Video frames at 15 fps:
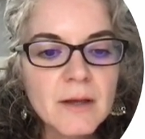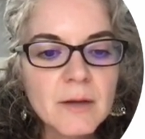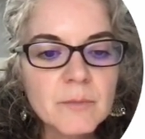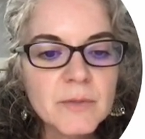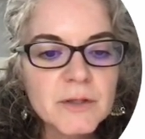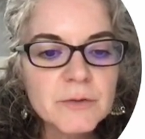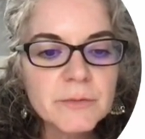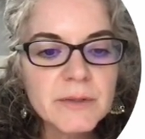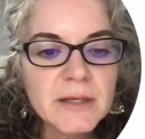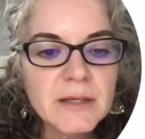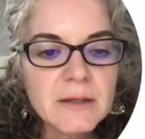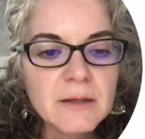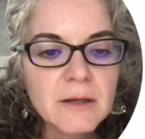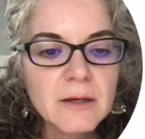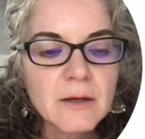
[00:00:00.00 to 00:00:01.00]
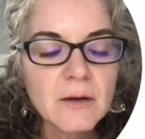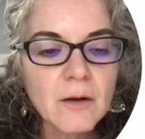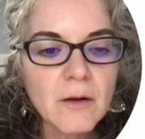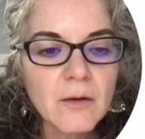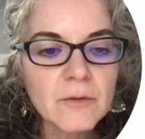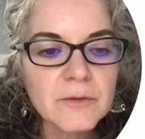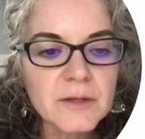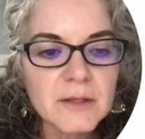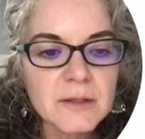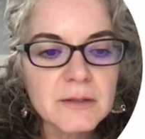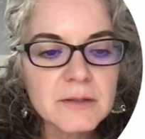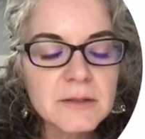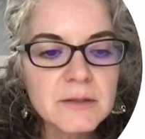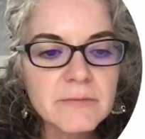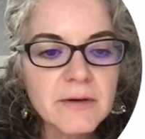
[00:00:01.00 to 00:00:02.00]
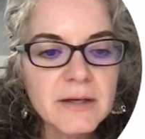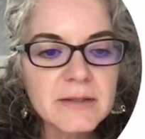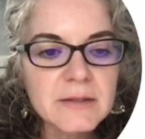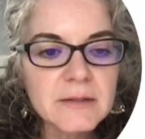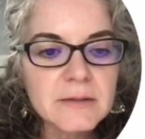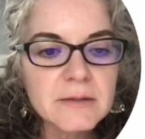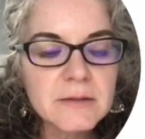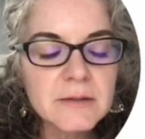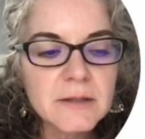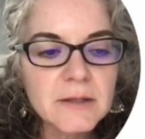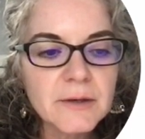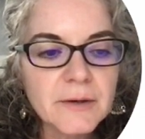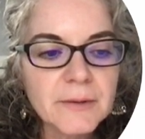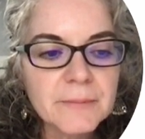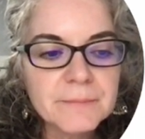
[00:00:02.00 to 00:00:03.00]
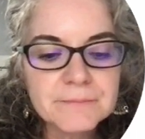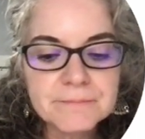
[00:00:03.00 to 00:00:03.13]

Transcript: between all these devices here.